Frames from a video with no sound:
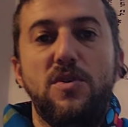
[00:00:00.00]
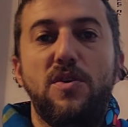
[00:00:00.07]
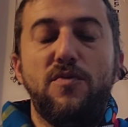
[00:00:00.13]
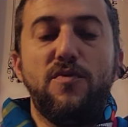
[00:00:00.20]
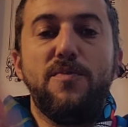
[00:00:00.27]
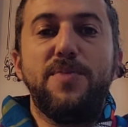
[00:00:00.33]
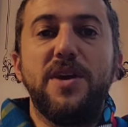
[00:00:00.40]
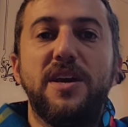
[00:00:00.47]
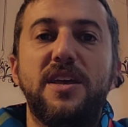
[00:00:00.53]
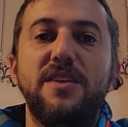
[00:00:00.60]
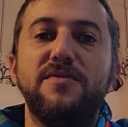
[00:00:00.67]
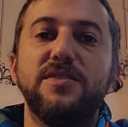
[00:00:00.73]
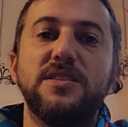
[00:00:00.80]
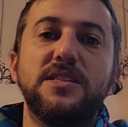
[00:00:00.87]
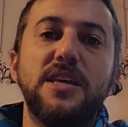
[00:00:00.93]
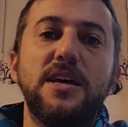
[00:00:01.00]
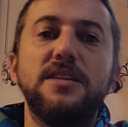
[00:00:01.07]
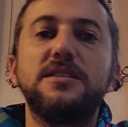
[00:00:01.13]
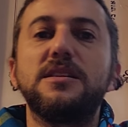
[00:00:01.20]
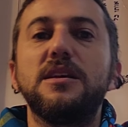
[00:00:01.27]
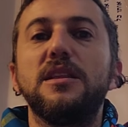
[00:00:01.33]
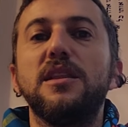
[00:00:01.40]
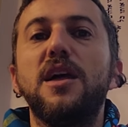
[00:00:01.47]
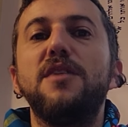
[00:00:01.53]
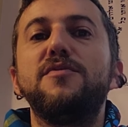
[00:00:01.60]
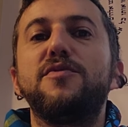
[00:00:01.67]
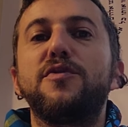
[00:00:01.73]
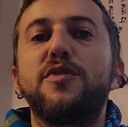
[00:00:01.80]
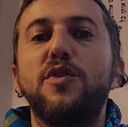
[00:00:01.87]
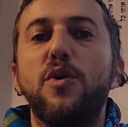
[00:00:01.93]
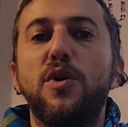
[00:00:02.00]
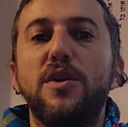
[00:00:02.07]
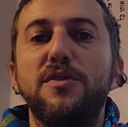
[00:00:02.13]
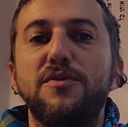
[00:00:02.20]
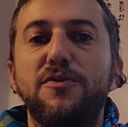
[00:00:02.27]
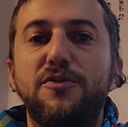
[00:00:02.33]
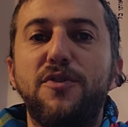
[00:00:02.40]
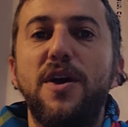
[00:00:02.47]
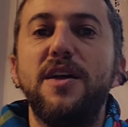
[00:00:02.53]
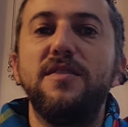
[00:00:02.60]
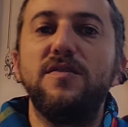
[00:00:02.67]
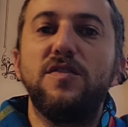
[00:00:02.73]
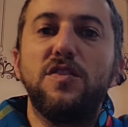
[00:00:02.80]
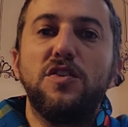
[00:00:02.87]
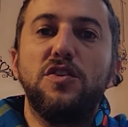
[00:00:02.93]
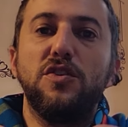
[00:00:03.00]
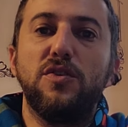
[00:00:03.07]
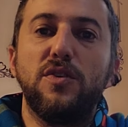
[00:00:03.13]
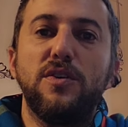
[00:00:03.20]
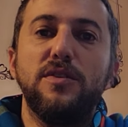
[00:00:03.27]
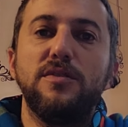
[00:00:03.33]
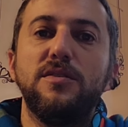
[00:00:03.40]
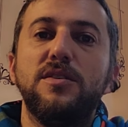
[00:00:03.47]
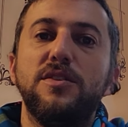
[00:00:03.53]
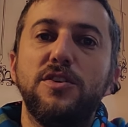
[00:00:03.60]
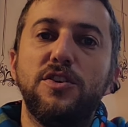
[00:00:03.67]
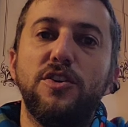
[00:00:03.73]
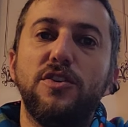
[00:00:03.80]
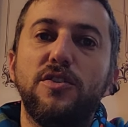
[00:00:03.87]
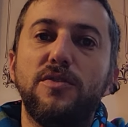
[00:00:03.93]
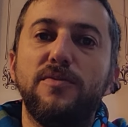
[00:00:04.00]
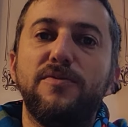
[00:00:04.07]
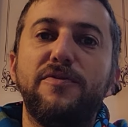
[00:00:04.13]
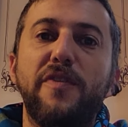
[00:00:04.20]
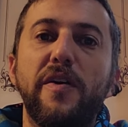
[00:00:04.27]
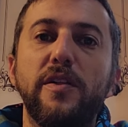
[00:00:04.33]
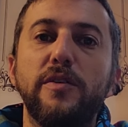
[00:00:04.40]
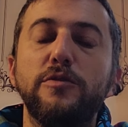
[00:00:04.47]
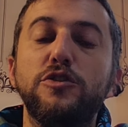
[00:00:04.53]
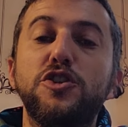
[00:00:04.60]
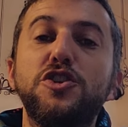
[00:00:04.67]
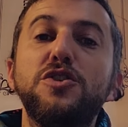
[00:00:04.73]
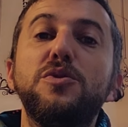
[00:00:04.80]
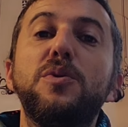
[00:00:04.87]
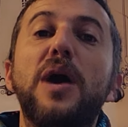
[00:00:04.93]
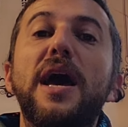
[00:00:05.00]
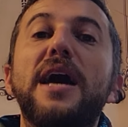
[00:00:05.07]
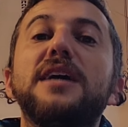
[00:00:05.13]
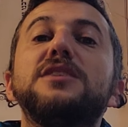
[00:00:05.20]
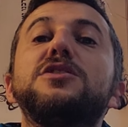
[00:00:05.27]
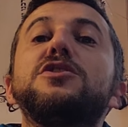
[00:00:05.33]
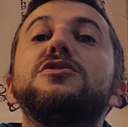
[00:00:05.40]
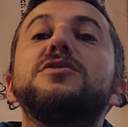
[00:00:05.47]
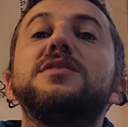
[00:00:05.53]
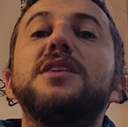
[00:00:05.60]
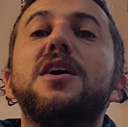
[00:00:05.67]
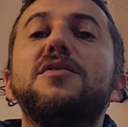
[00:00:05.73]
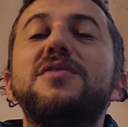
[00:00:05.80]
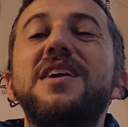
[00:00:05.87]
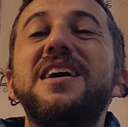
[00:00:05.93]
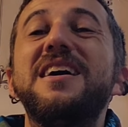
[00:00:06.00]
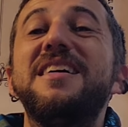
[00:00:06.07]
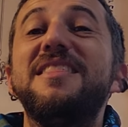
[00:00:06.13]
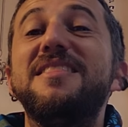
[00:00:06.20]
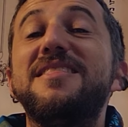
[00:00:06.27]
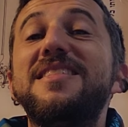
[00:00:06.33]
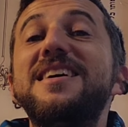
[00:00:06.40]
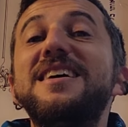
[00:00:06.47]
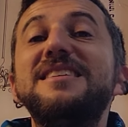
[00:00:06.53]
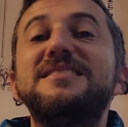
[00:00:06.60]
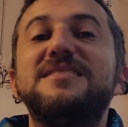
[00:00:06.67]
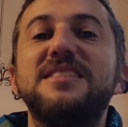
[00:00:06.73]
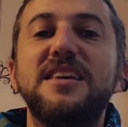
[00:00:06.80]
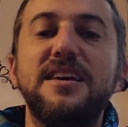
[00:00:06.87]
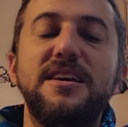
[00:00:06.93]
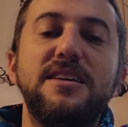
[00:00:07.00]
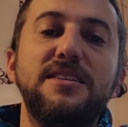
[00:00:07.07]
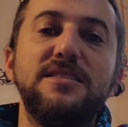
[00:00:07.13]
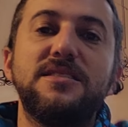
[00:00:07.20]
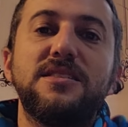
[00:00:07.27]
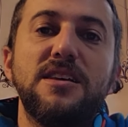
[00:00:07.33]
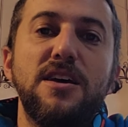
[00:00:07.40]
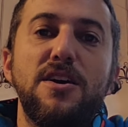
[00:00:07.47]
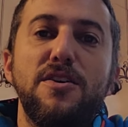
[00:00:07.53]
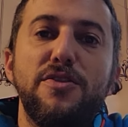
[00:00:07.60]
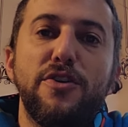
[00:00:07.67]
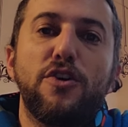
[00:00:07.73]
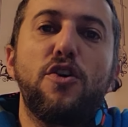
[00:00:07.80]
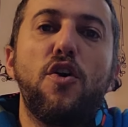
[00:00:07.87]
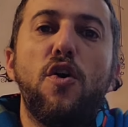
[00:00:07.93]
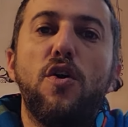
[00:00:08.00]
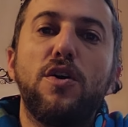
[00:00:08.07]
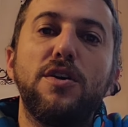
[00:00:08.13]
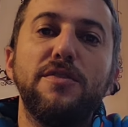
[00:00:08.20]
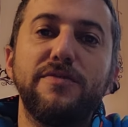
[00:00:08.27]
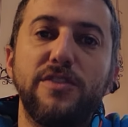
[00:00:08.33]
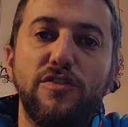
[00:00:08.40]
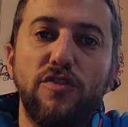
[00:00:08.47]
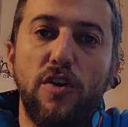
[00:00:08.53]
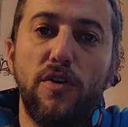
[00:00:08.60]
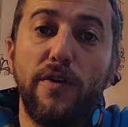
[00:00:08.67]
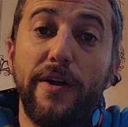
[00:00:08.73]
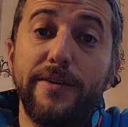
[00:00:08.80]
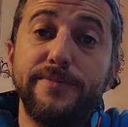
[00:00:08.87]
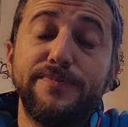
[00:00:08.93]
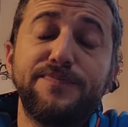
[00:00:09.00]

Rabbi Akiva says, love your friend, your fellow Jew as yourself. This is the core of the Torah.